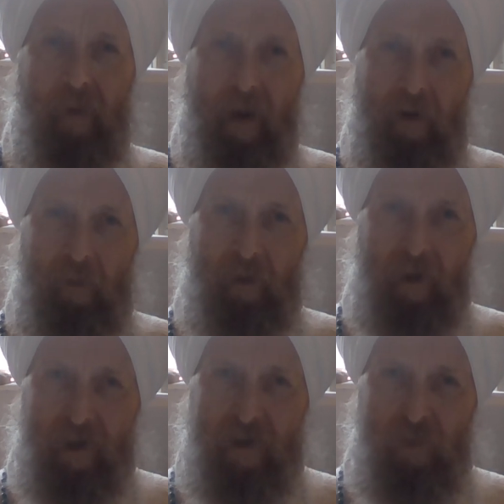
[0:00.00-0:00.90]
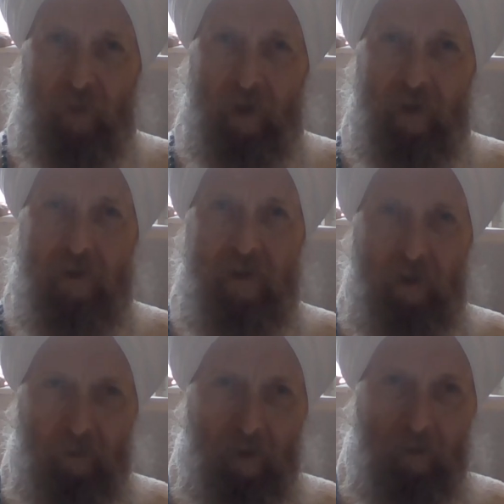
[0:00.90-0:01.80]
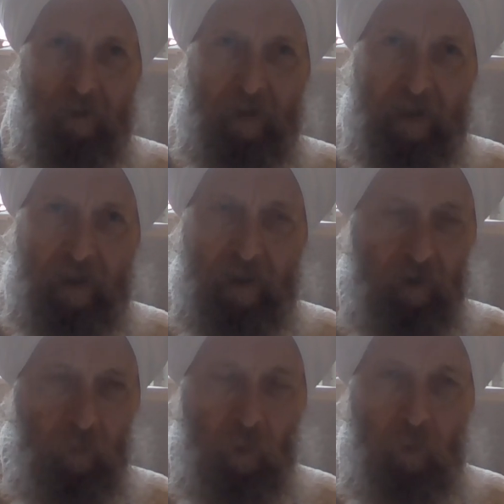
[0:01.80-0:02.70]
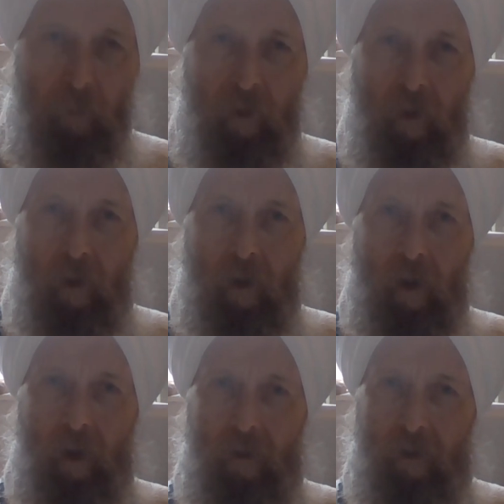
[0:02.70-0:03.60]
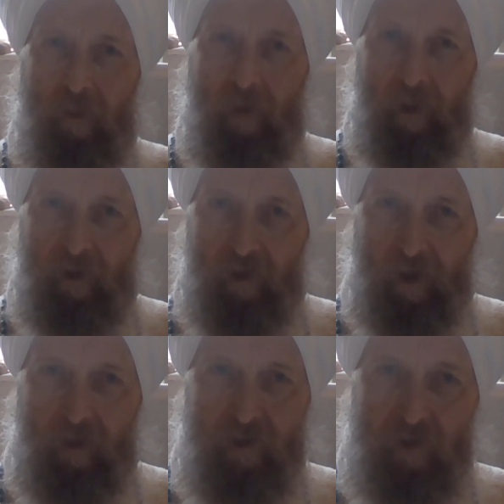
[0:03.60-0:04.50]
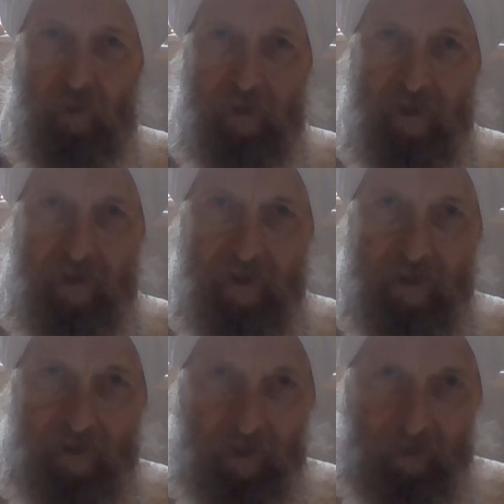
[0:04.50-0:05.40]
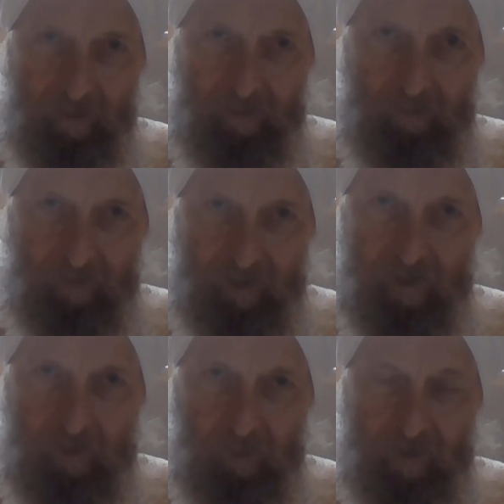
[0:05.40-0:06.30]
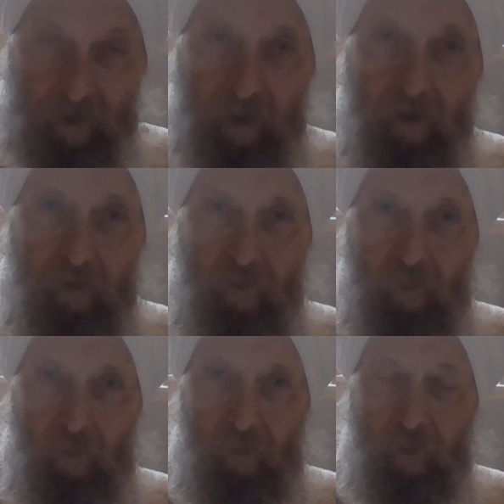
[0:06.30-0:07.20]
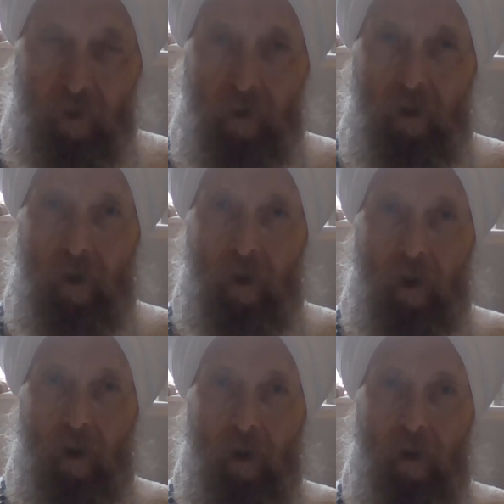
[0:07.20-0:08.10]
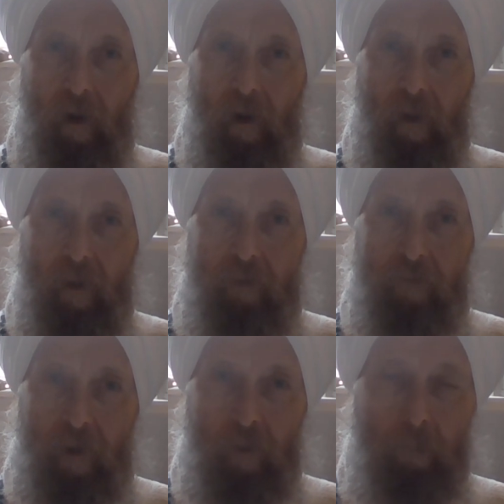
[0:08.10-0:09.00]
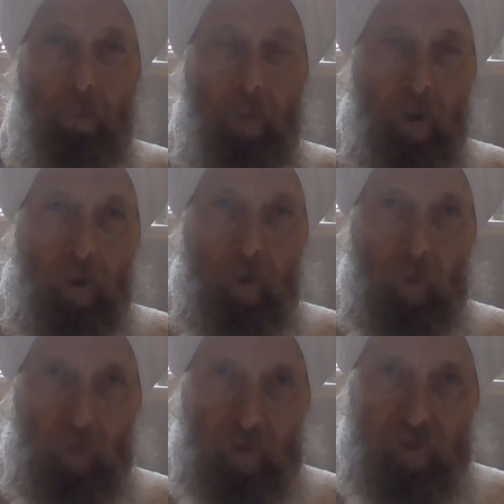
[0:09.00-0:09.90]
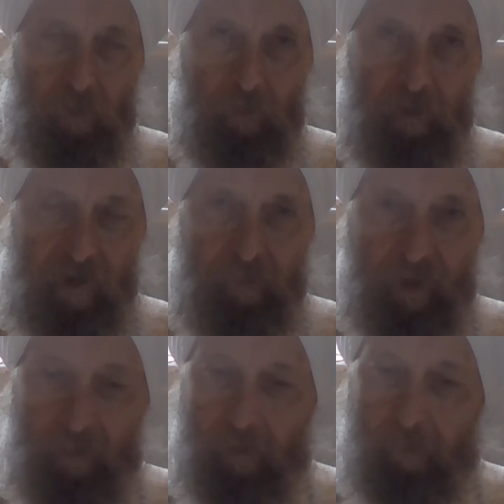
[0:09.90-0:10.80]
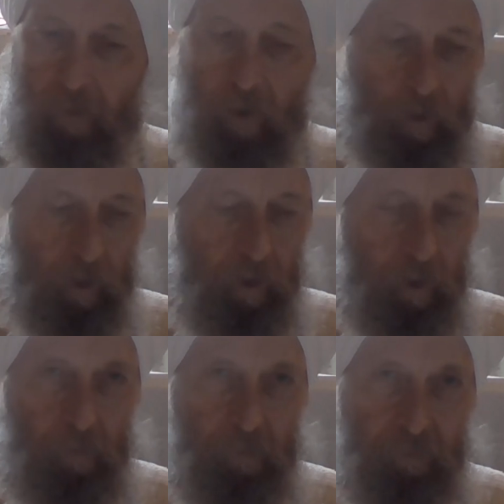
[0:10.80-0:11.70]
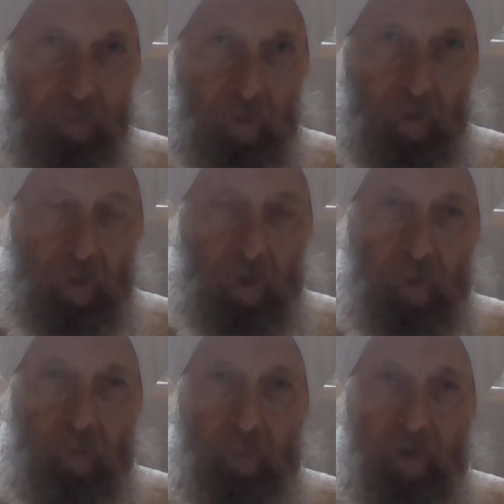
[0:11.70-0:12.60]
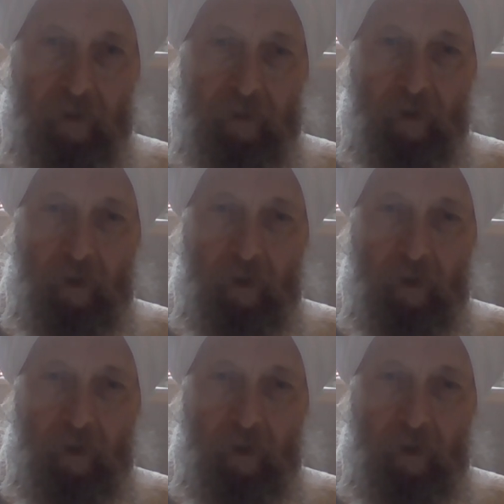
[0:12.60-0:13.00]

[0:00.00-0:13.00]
Aaron and his friends. They're the healing group, and then they like to outsource this critique to that fellow who just wrote this paper. But